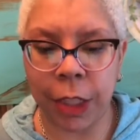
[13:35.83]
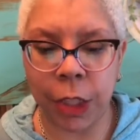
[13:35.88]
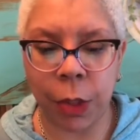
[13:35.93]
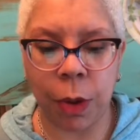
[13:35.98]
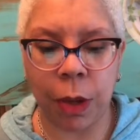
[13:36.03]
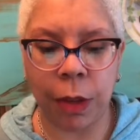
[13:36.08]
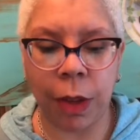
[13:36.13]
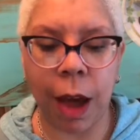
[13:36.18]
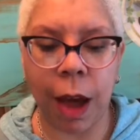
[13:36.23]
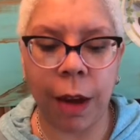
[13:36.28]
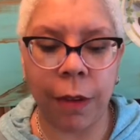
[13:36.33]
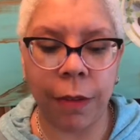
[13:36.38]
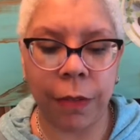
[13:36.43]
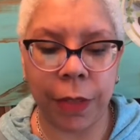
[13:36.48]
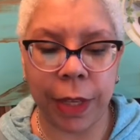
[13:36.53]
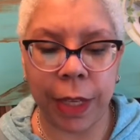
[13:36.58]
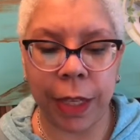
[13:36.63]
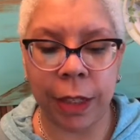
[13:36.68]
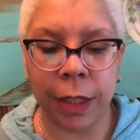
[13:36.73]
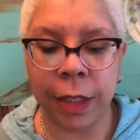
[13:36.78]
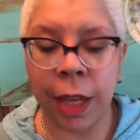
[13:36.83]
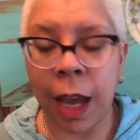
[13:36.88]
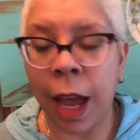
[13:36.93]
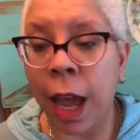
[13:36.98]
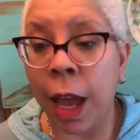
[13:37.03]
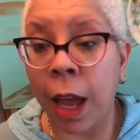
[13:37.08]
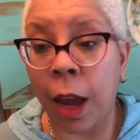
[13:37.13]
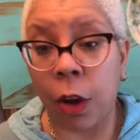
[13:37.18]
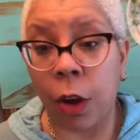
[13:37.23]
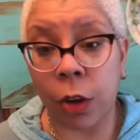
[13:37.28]
So a lot of things
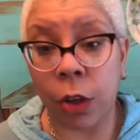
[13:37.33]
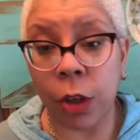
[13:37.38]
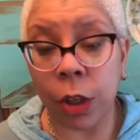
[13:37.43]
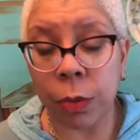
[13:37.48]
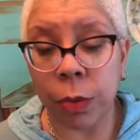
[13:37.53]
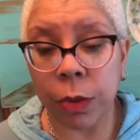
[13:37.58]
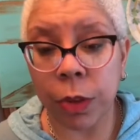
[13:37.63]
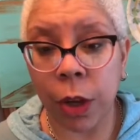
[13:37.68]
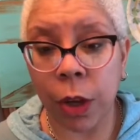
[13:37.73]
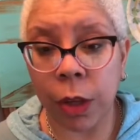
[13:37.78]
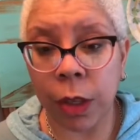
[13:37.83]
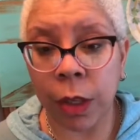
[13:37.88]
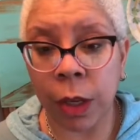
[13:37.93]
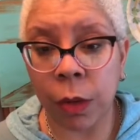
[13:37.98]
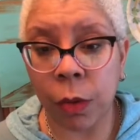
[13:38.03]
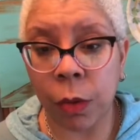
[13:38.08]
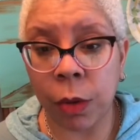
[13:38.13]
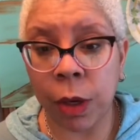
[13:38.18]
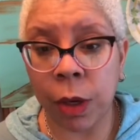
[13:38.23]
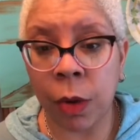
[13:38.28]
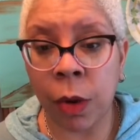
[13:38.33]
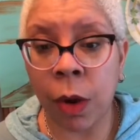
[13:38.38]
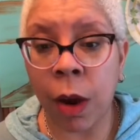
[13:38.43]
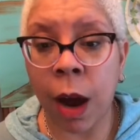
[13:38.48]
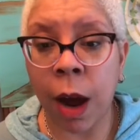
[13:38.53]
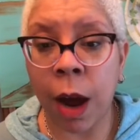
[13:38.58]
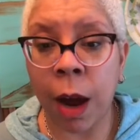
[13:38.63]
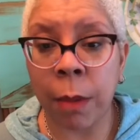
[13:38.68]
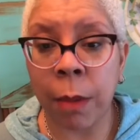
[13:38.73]
are cooked with coconut oil.